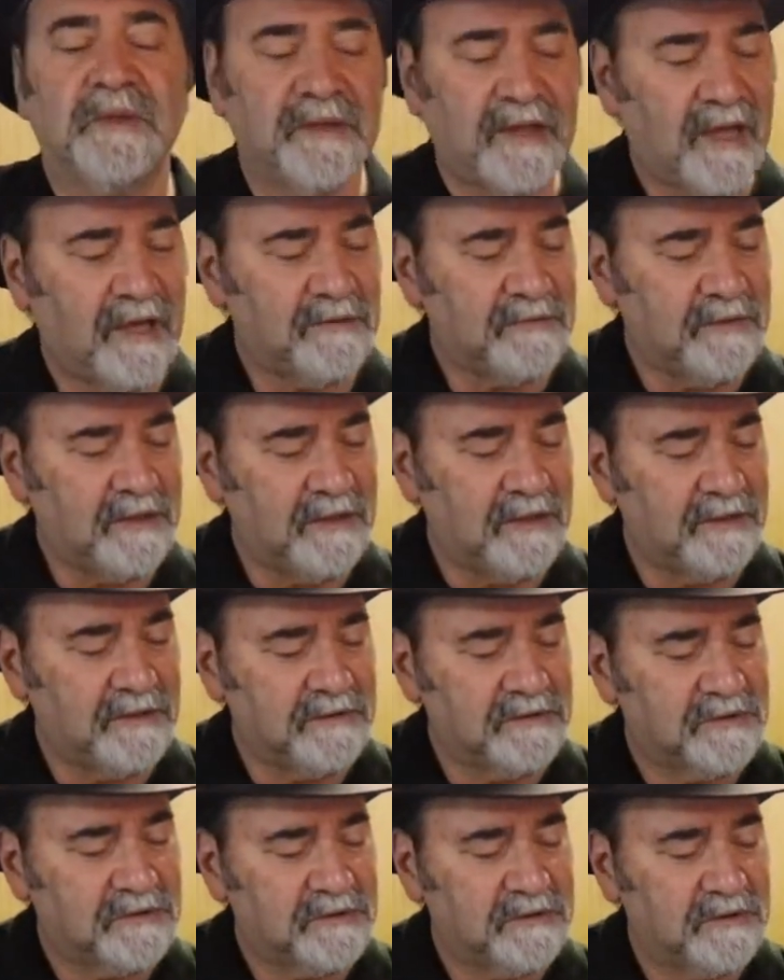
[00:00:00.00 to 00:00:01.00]
That
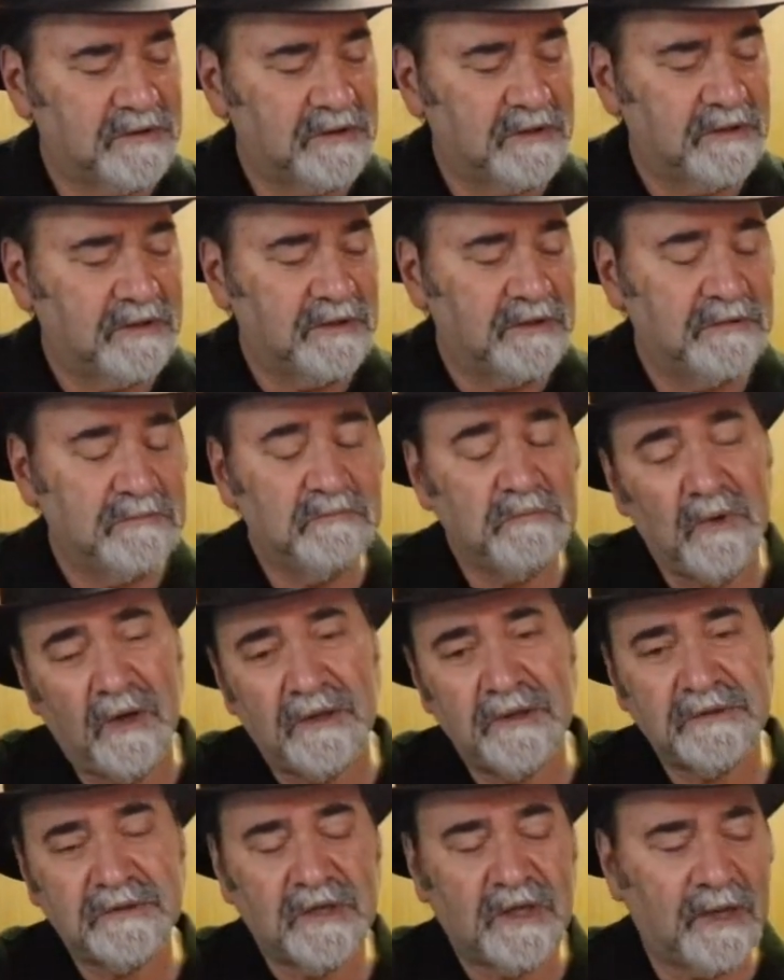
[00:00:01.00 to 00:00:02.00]
means,
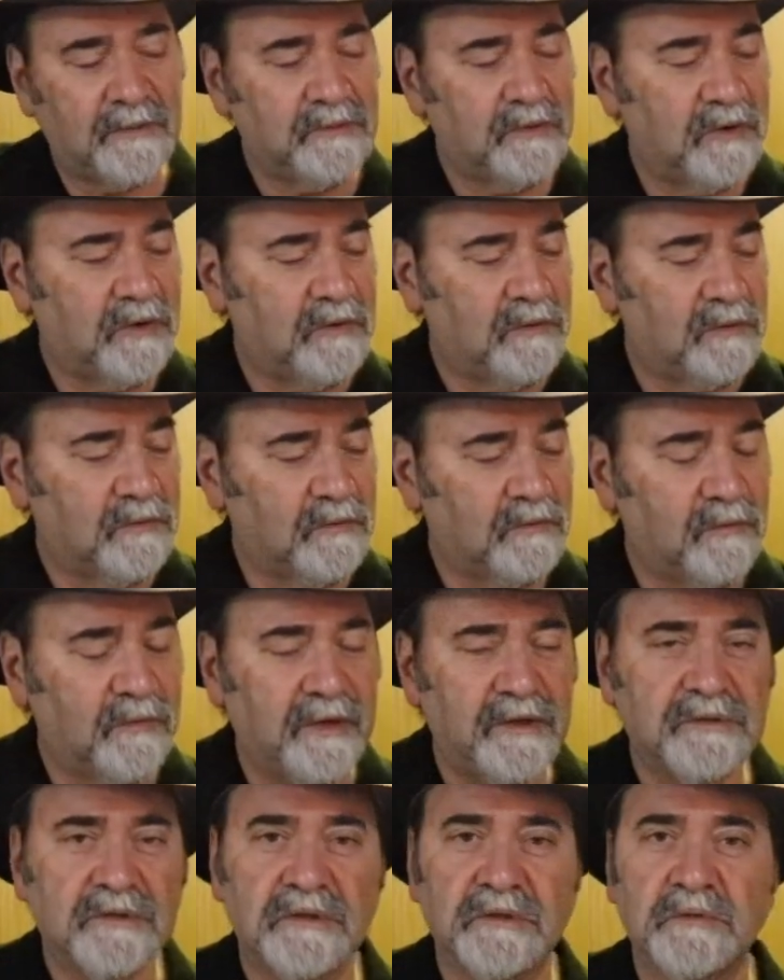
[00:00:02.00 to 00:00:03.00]
well, there's a couple
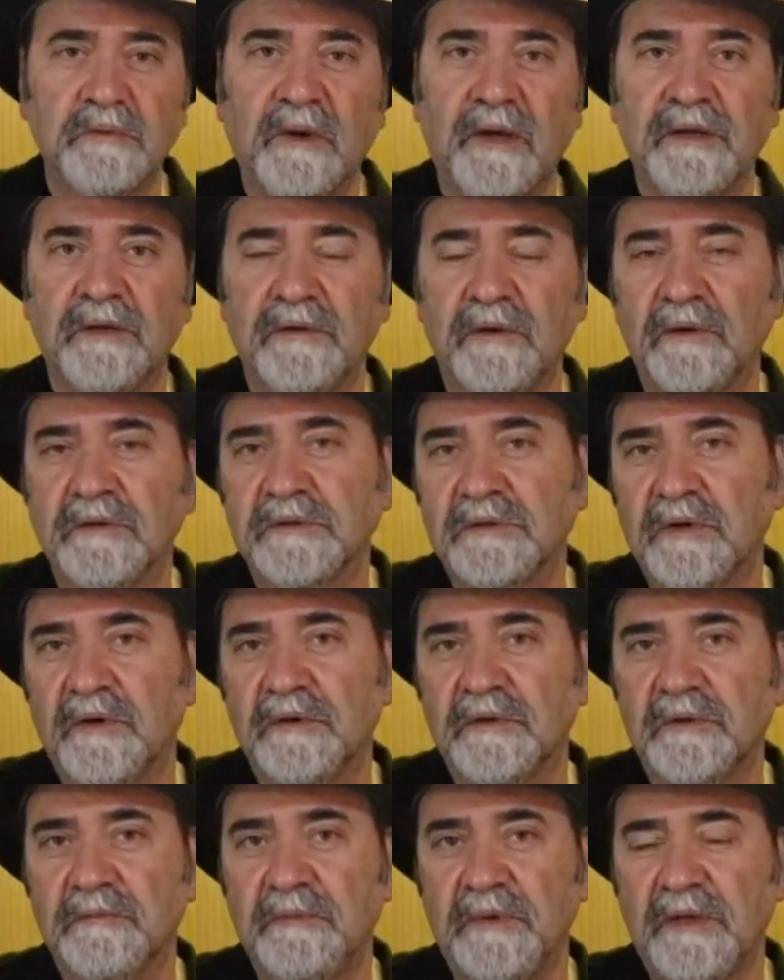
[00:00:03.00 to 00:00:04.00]
reasons why your notes
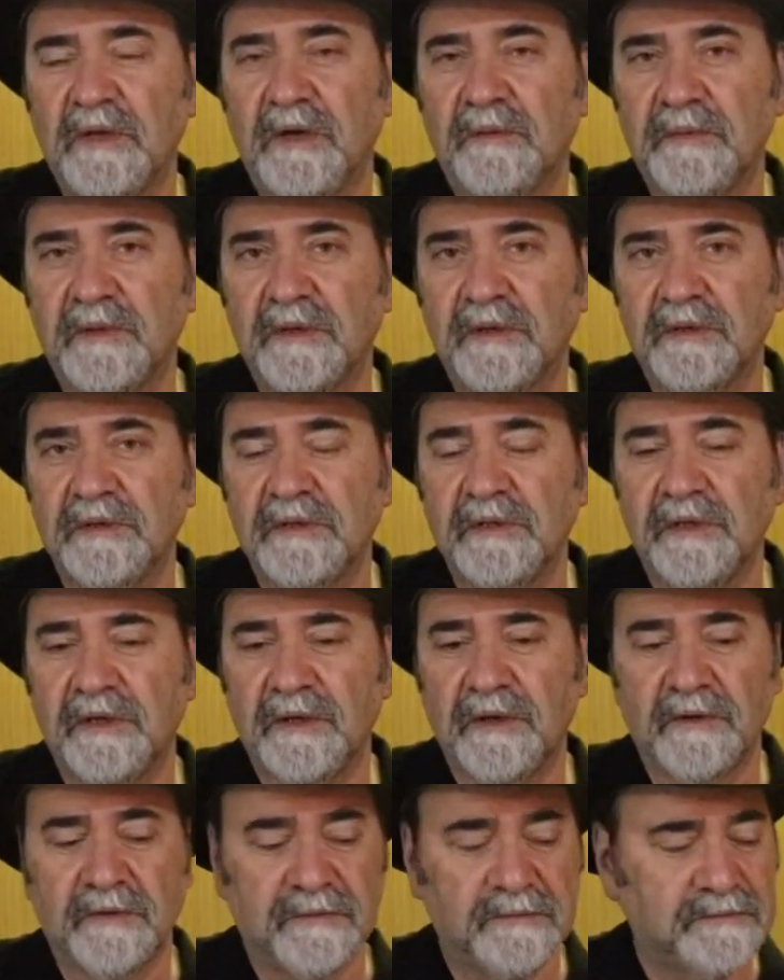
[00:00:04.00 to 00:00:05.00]
aren't coming
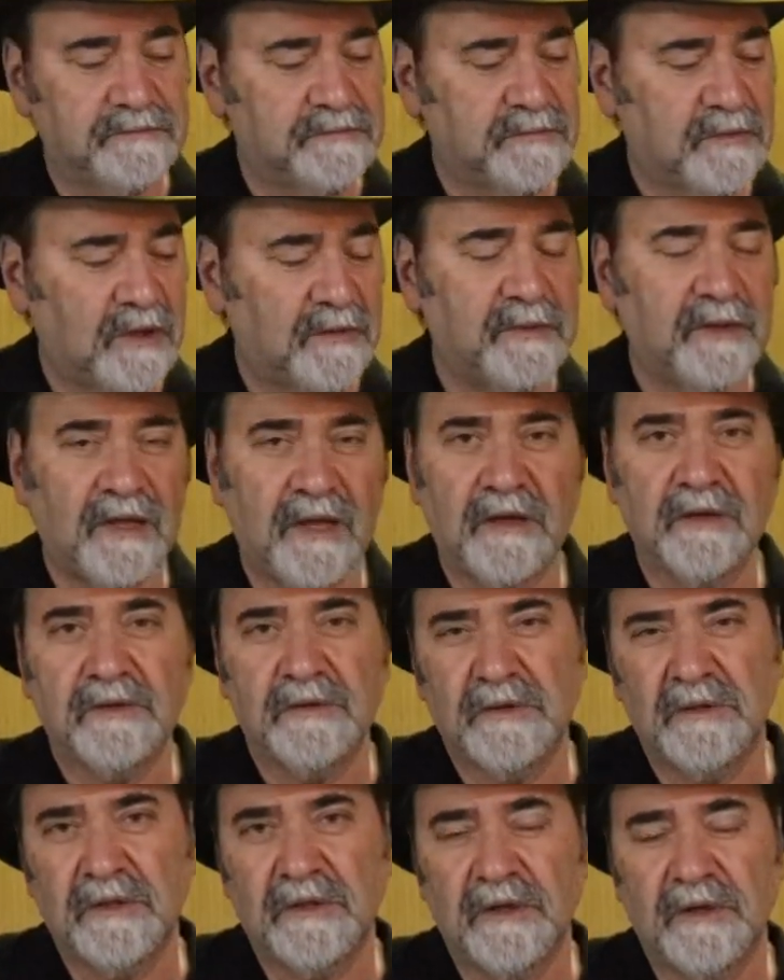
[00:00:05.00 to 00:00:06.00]
out
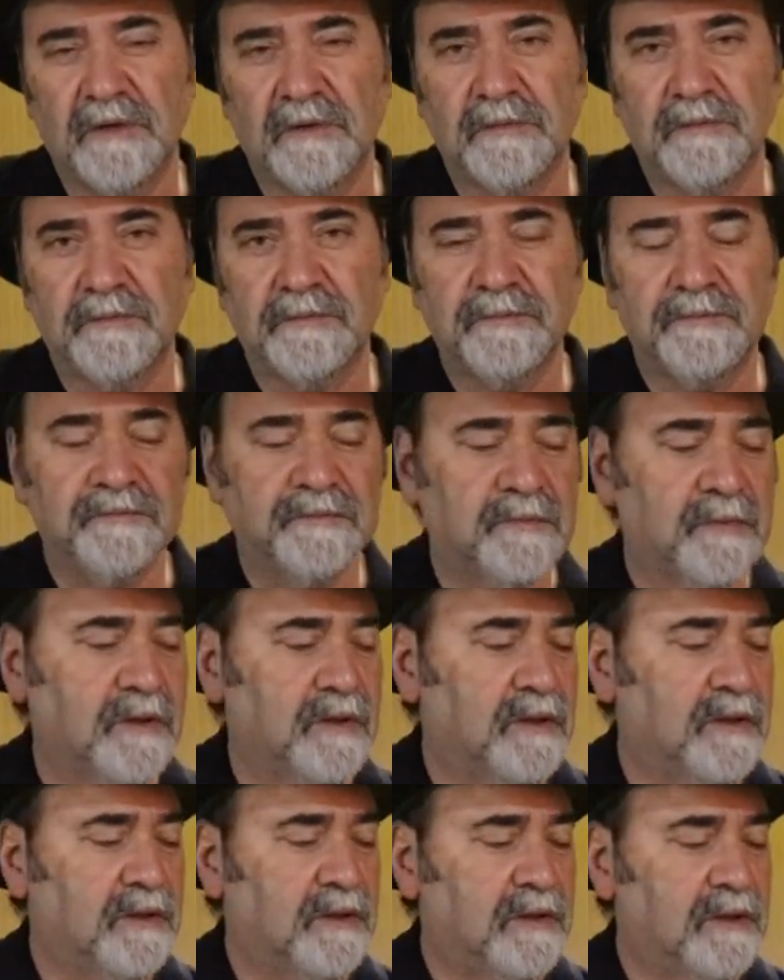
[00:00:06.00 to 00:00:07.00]
clear.
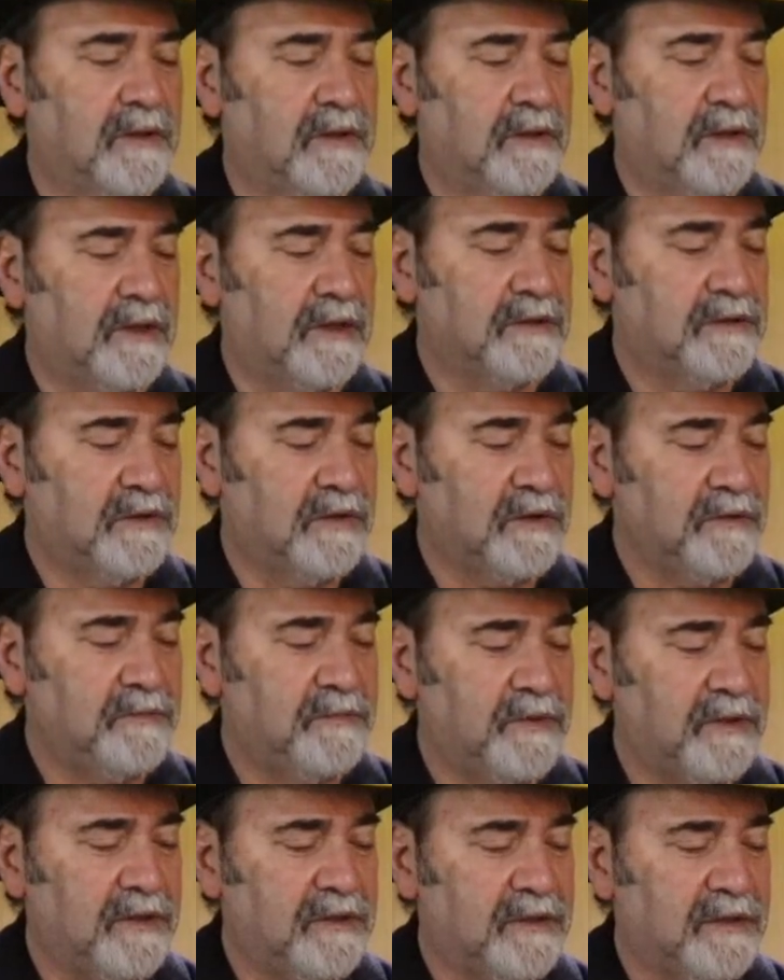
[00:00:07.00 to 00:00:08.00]
It
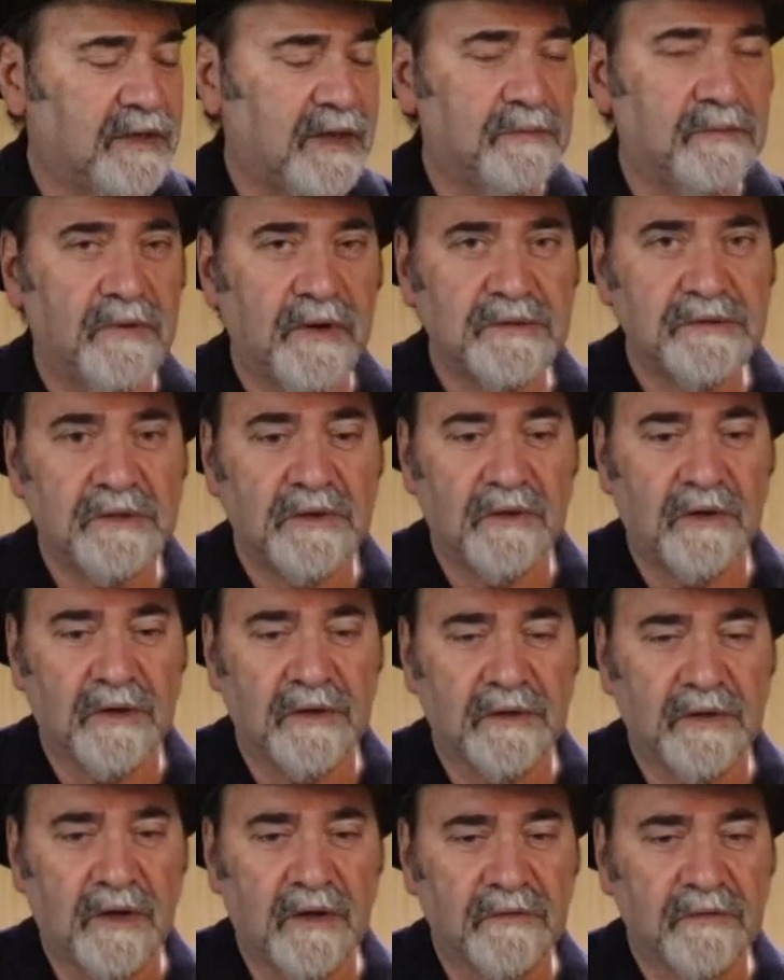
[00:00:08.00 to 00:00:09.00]
could be you're not pressing hard
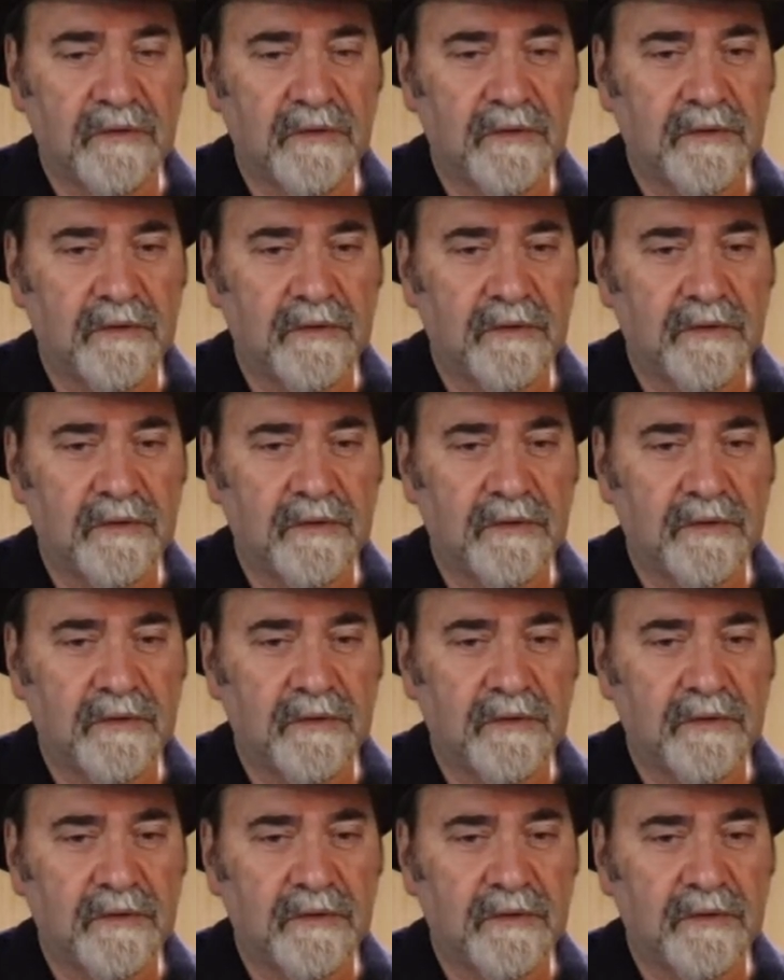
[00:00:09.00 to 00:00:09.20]
enough,